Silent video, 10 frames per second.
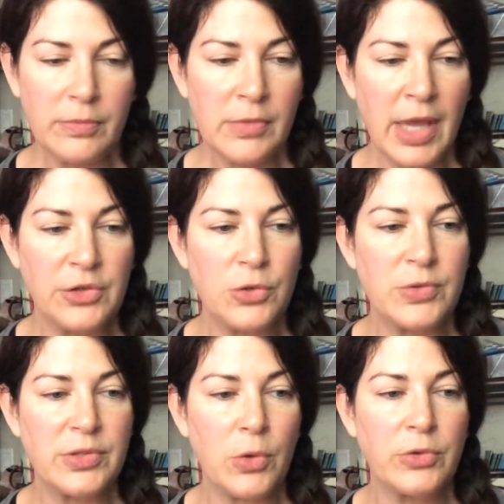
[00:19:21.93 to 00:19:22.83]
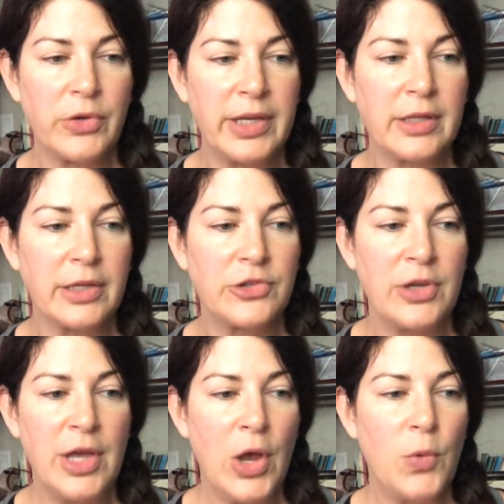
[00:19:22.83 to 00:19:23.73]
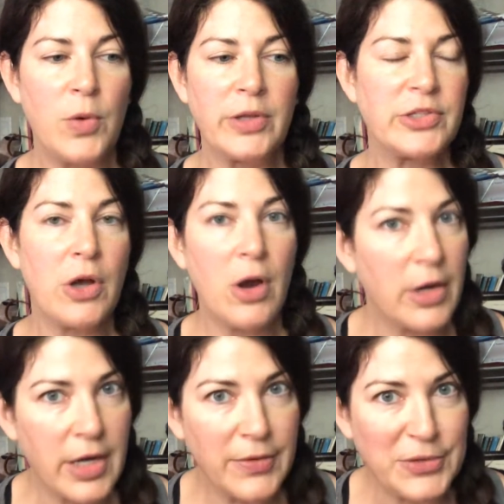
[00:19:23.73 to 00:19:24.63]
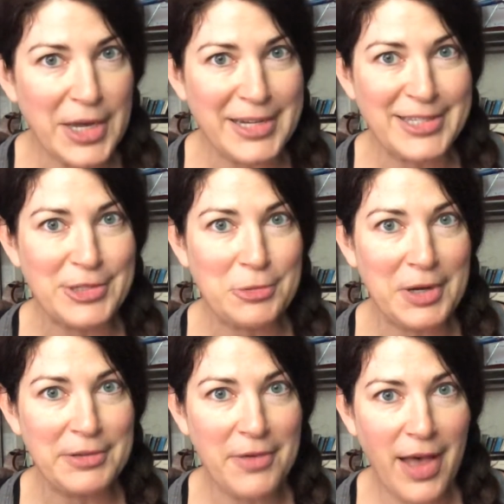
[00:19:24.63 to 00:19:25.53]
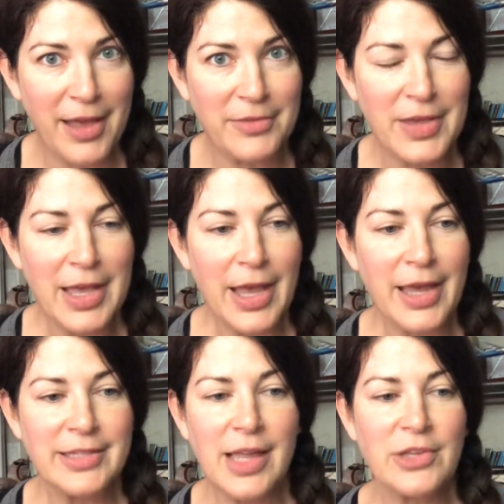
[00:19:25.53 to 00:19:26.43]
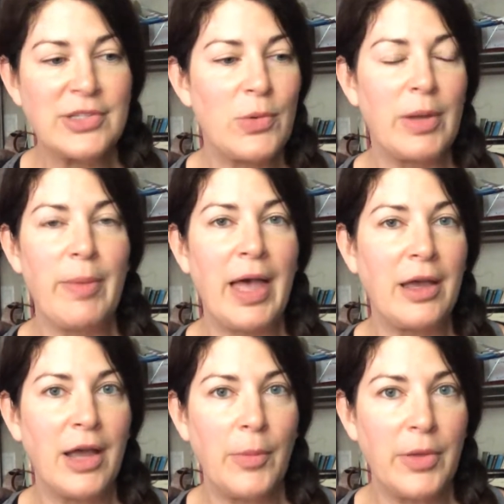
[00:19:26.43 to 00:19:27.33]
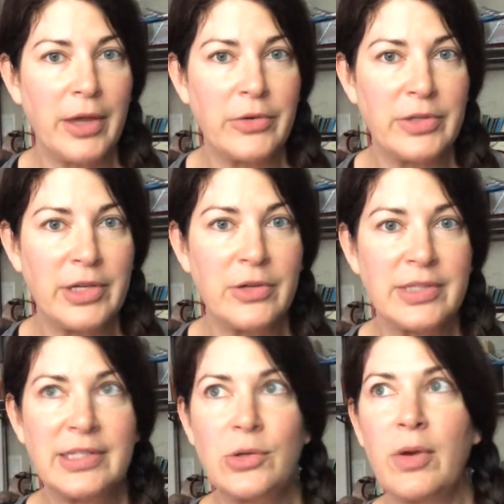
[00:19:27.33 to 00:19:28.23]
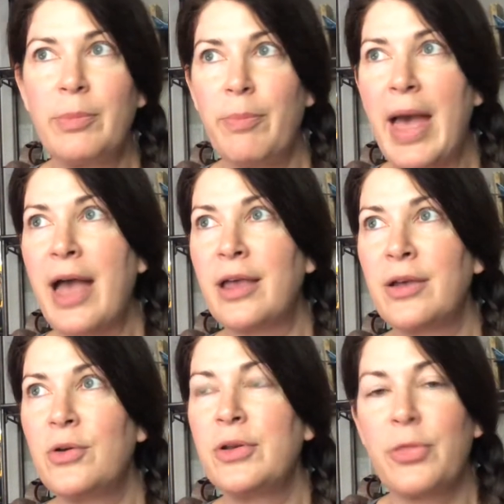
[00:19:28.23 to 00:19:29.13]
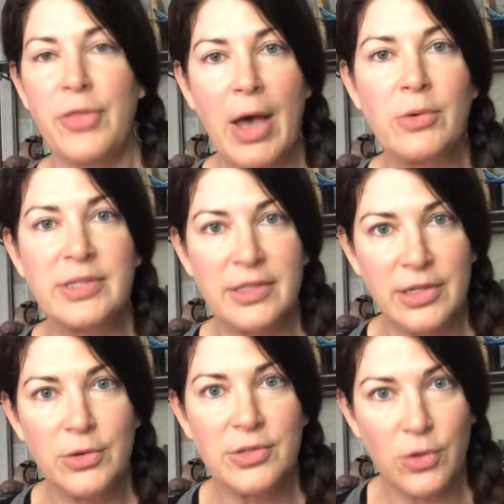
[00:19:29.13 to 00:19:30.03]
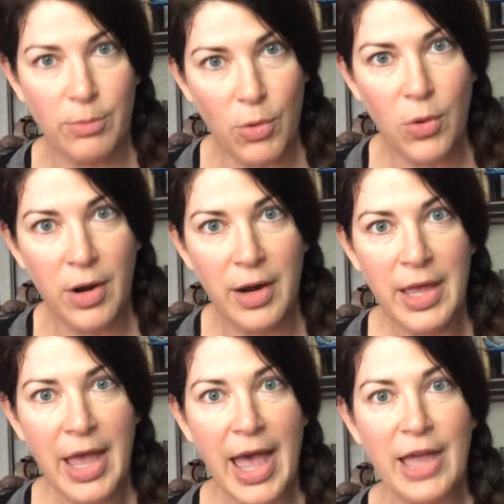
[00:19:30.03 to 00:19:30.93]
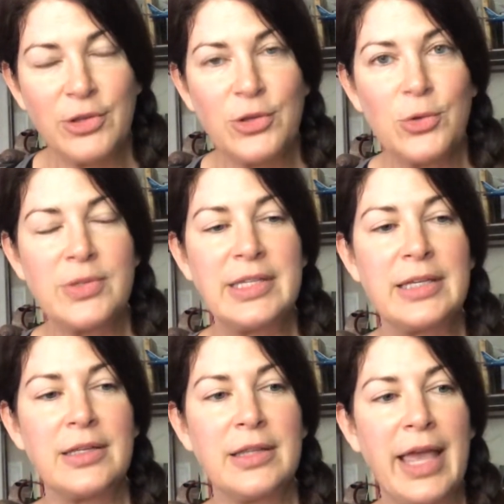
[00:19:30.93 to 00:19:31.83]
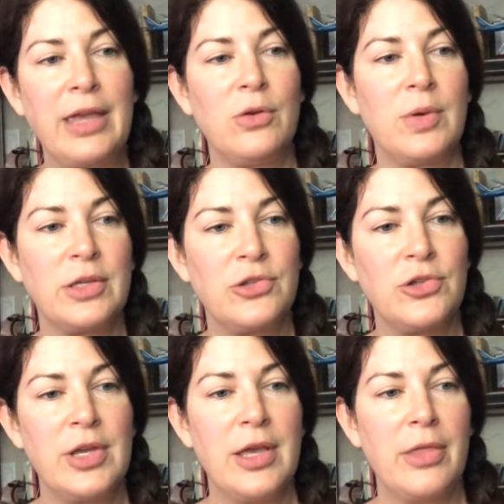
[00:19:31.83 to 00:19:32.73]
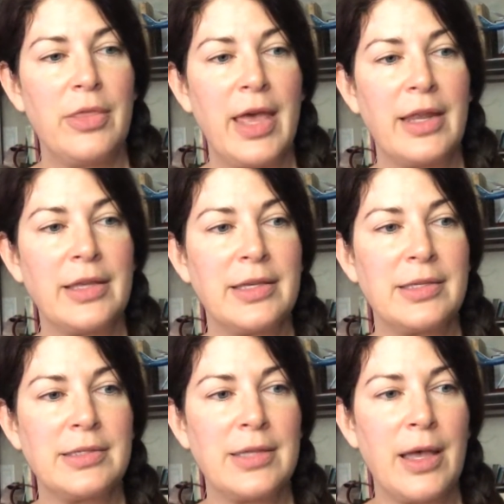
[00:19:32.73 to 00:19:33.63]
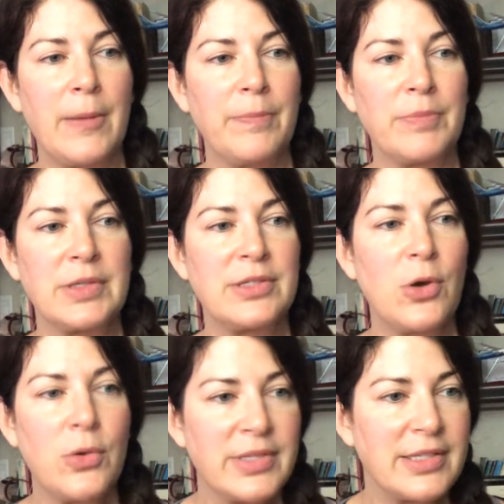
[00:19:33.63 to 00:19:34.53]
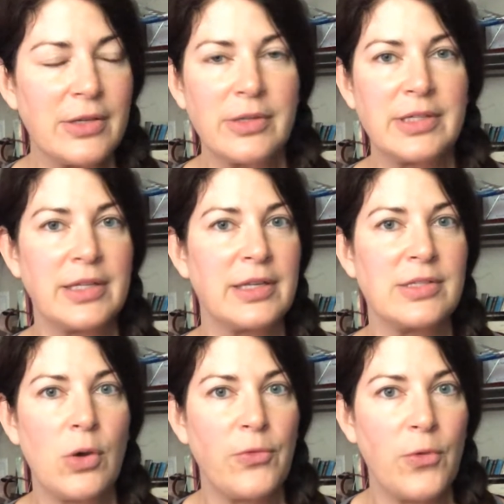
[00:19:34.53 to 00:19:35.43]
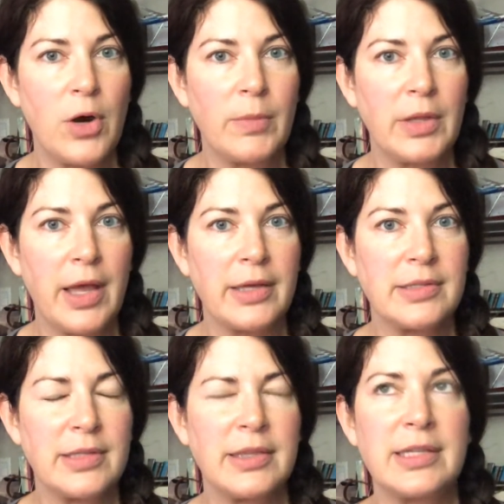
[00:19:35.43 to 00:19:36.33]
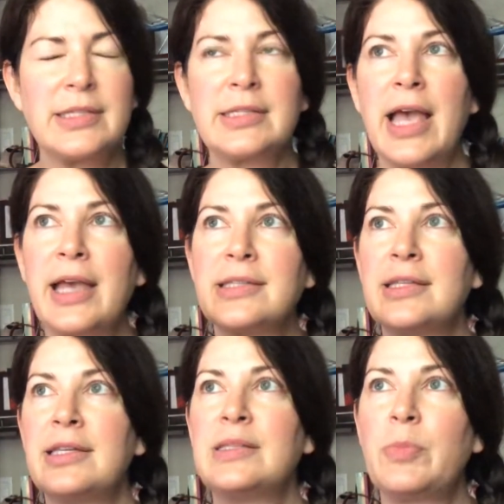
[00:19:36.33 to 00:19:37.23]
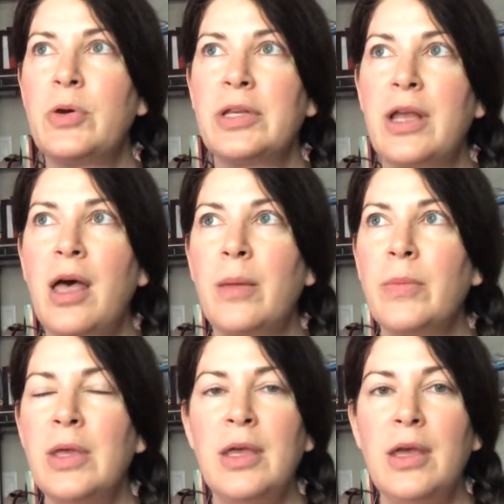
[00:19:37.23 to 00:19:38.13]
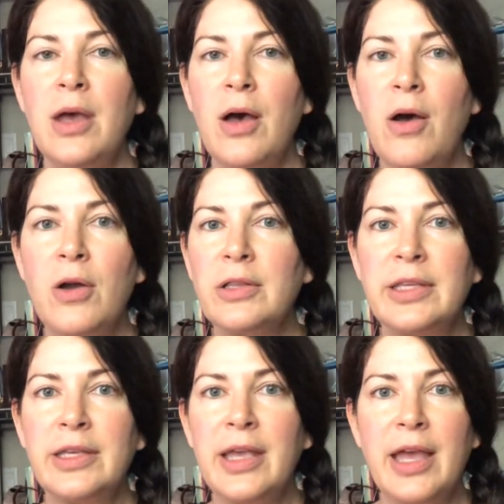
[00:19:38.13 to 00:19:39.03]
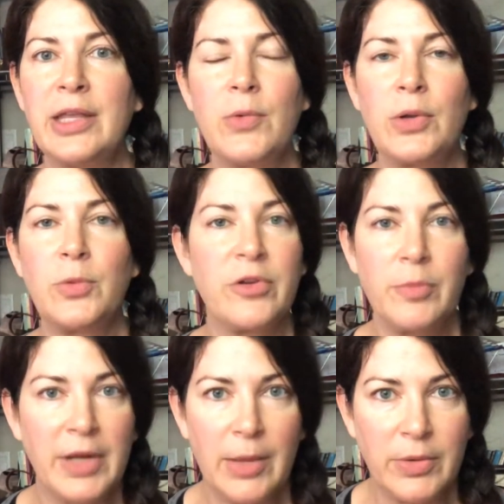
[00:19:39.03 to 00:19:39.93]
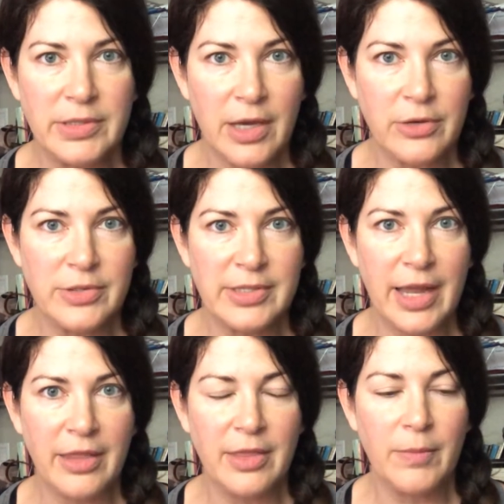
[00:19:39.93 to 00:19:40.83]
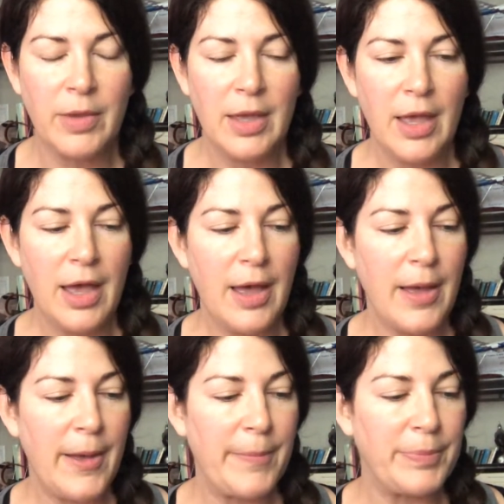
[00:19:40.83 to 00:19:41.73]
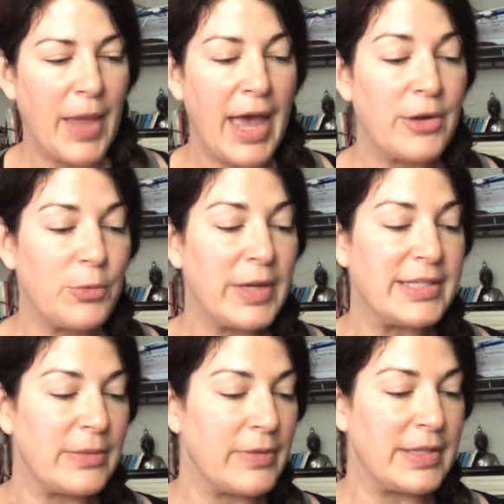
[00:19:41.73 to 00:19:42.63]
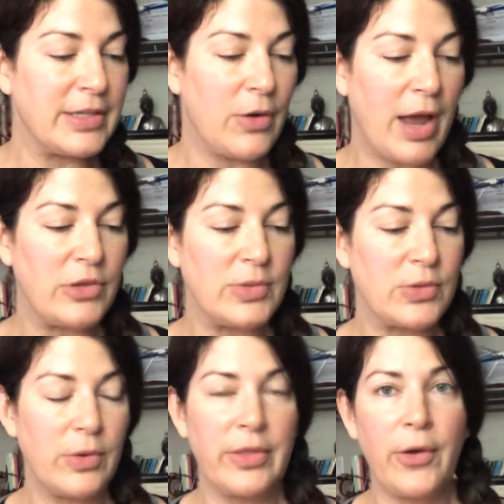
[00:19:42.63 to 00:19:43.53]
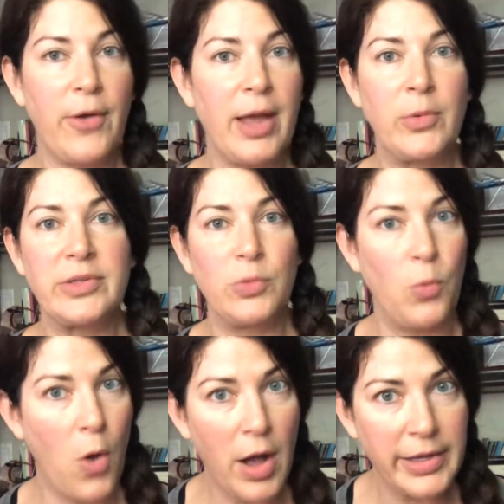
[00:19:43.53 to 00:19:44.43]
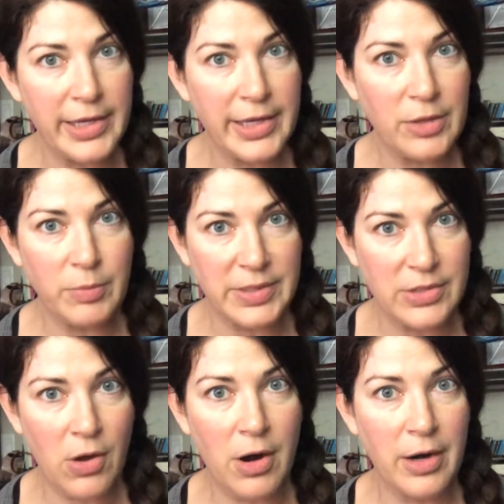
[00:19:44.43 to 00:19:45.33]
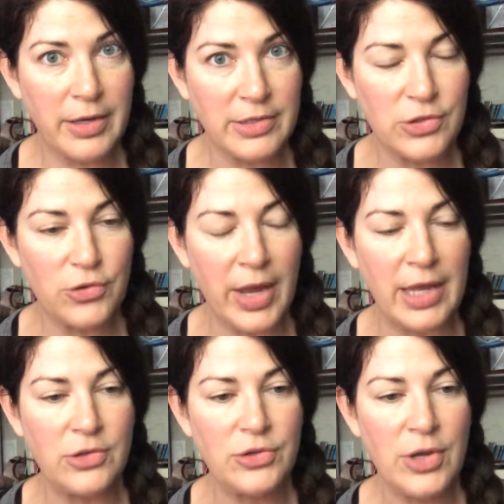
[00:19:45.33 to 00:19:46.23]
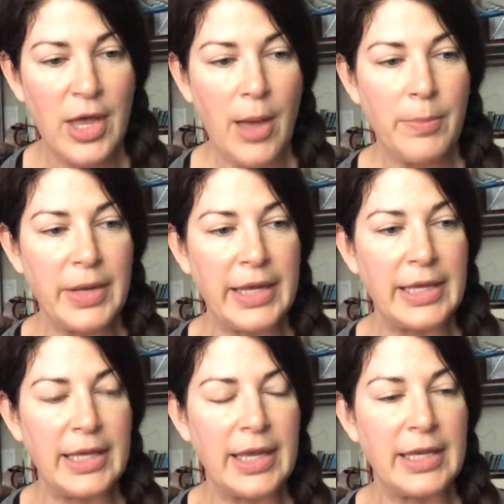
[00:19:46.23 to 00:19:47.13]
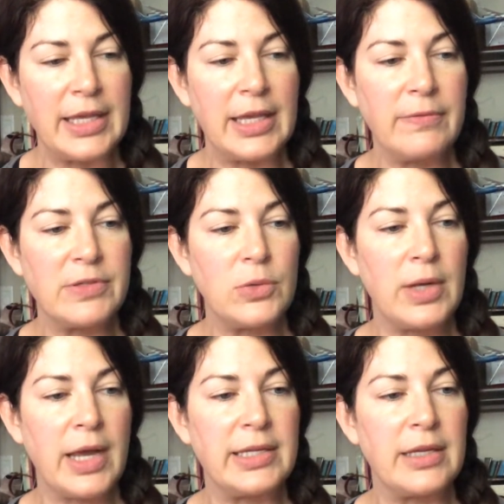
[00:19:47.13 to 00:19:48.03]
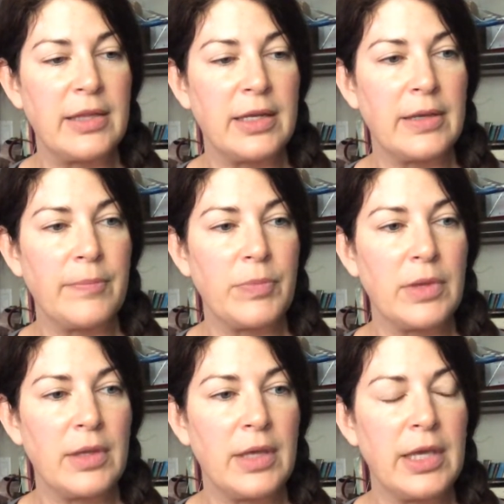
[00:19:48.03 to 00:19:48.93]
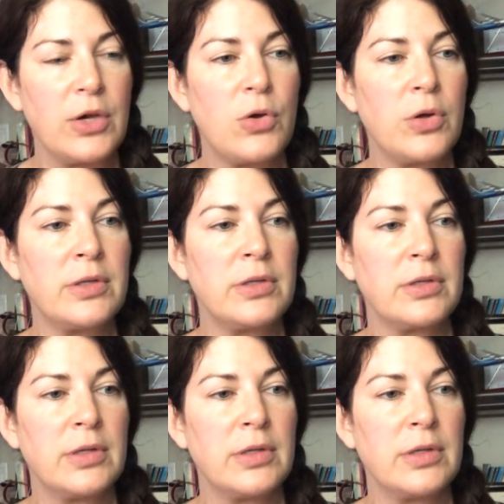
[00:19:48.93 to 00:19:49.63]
and use an older English. Well, Taharqa of Dynasty 25 is not just going back a couple hundred years, he's going back a good 1,000 years or more, and using a language that is so stilted and so formalized that these texts that he's putting up, hardly anyone would have been able to understand them. I had to read some of these in graduate school, and the grammar is wonky and bizarre and strange, but it gives you an idea that he couldn't